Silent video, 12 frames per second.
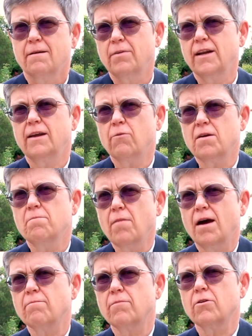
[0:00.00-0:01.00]
But he
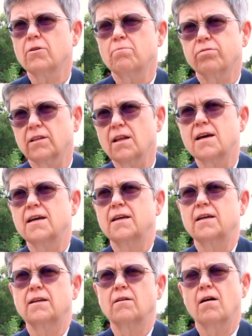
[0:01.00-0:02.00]
remembered
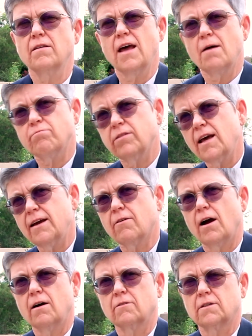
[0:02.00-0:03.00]
playing on that
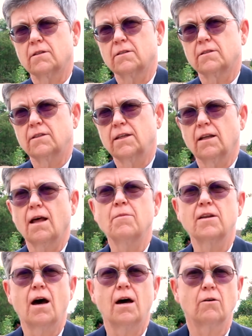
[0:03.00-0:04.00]
playground in
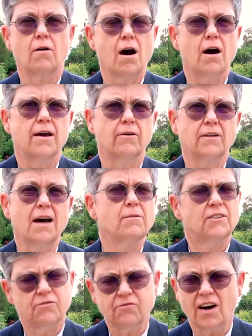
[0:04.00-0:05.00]
Lebanon, Ohio, and how
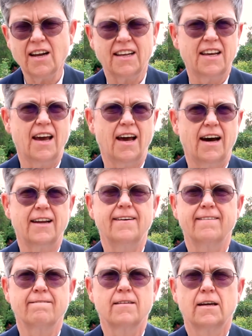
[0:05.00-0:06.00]
much fun he had.
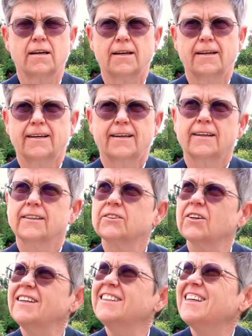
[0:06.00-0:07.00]

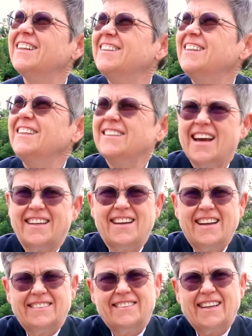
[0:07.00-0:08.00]
So he said, geez, I'd
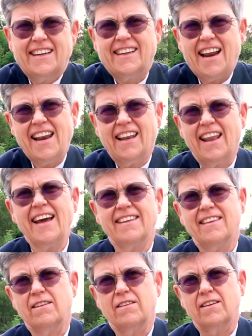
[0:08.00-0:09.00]
kind of
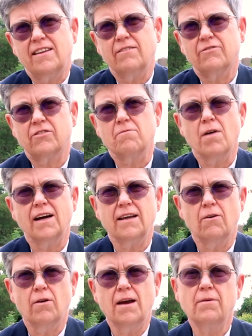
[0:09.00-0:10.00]
like to give some money
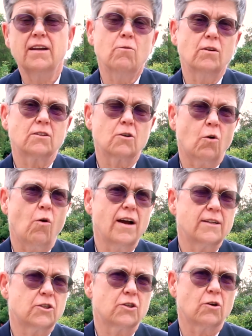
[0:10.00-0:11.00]
away, but he wasn't
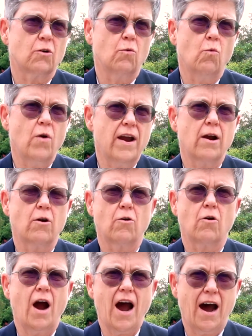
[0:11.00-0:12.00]
quite sure where
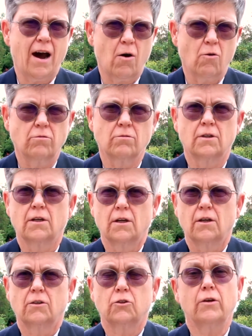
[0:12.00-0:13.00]
or how.
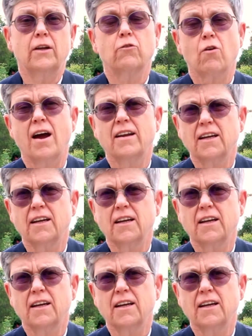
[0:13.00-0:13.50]
So he tried